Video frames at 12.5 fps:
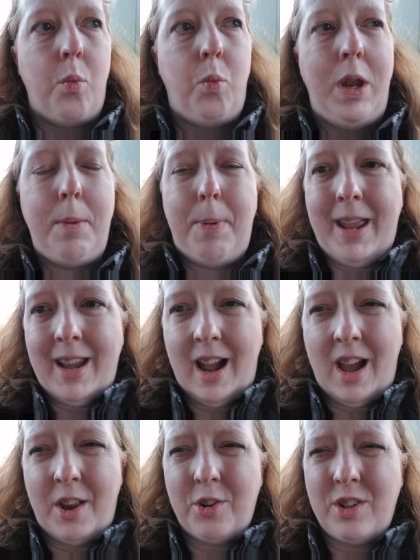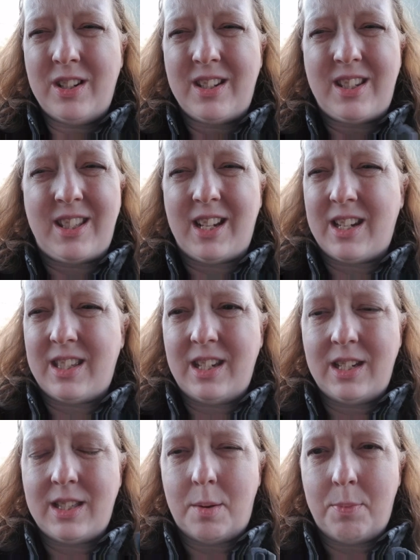We paid
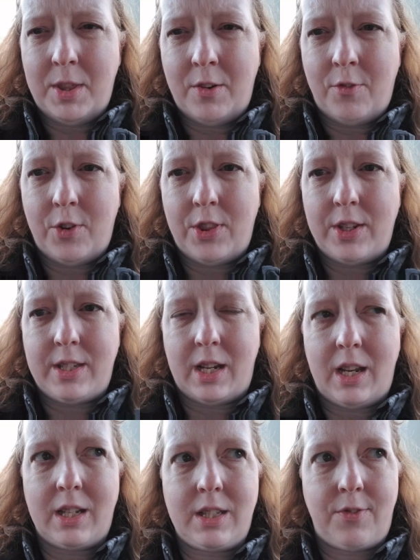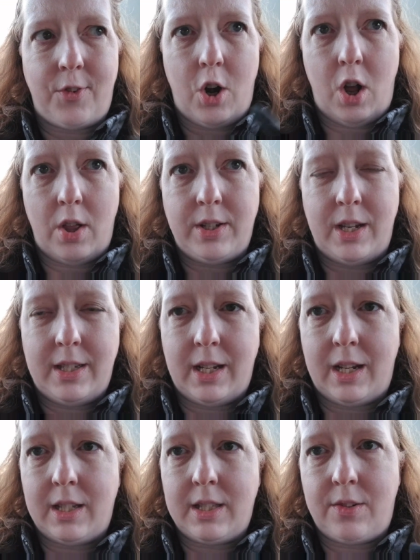$160 something for the tickets, for all-day
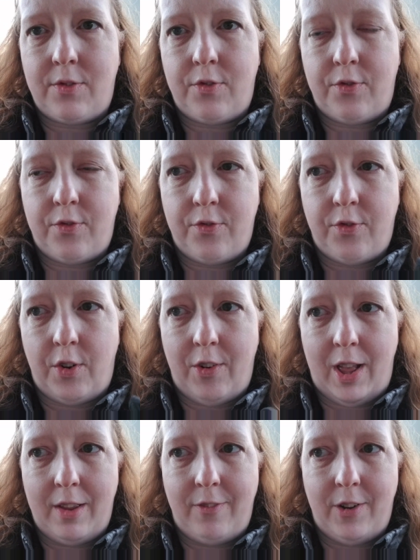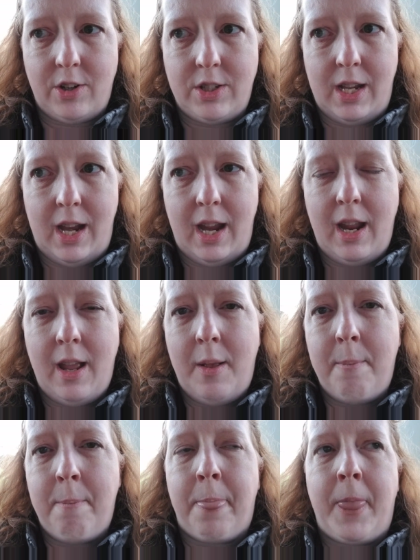tickets for Valleyfair today.
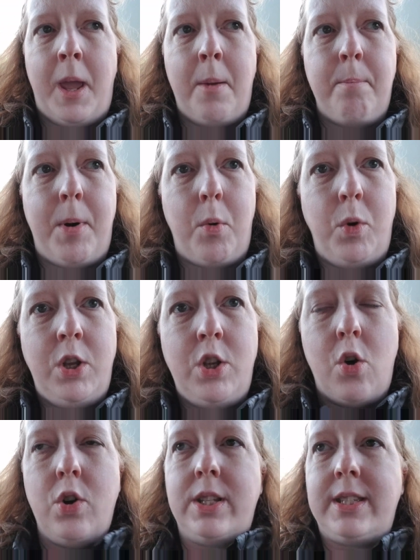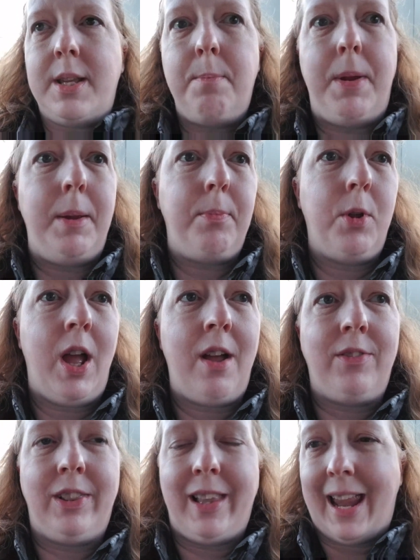But we noticed some people
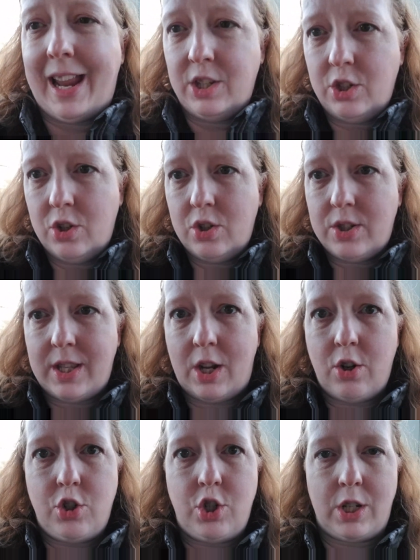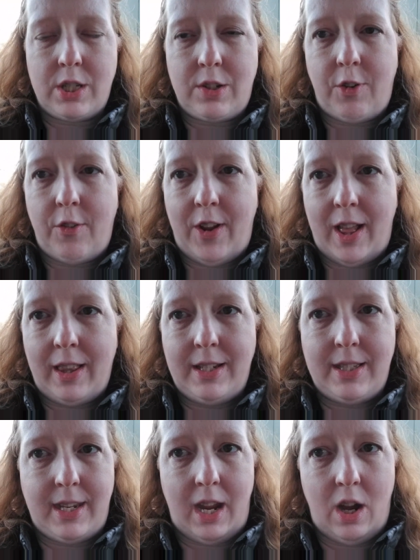have lanyards that are just for Valley
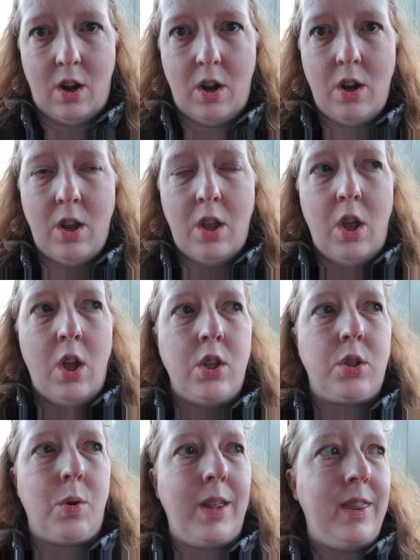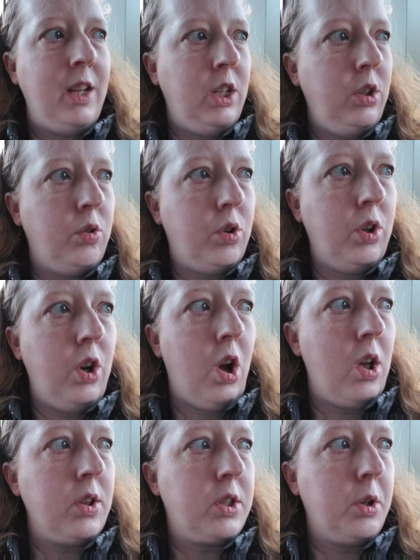Scare. So I think you could
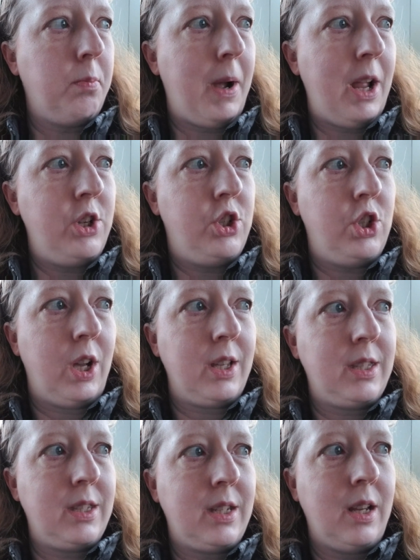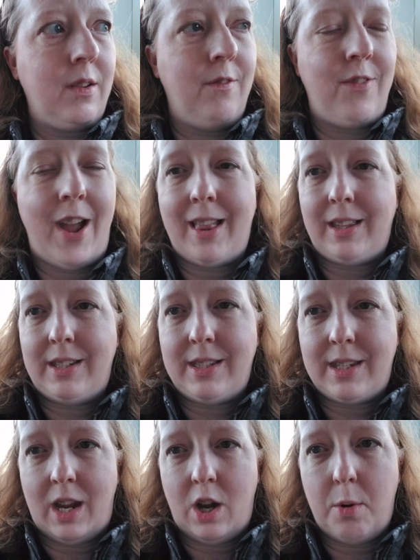also buy just Valley
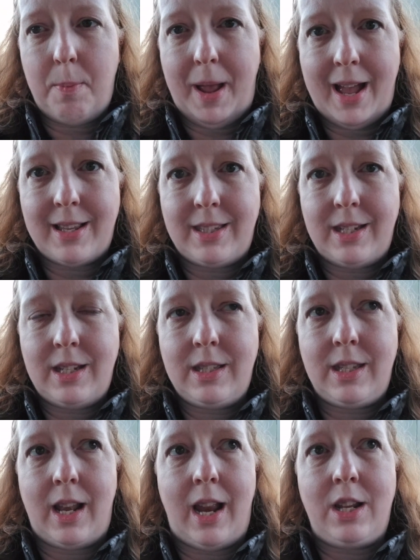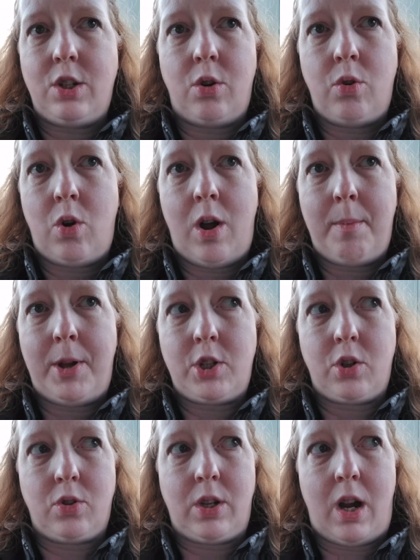Scare passes, and I don't know how much
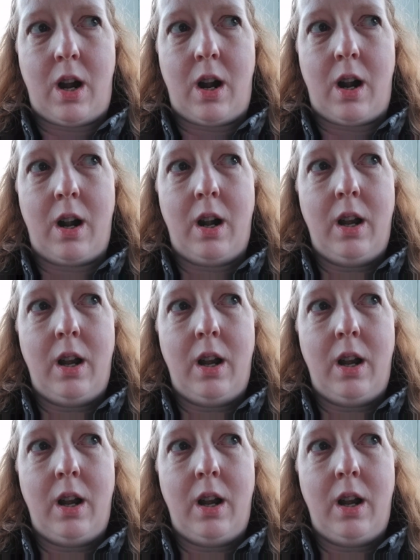those are.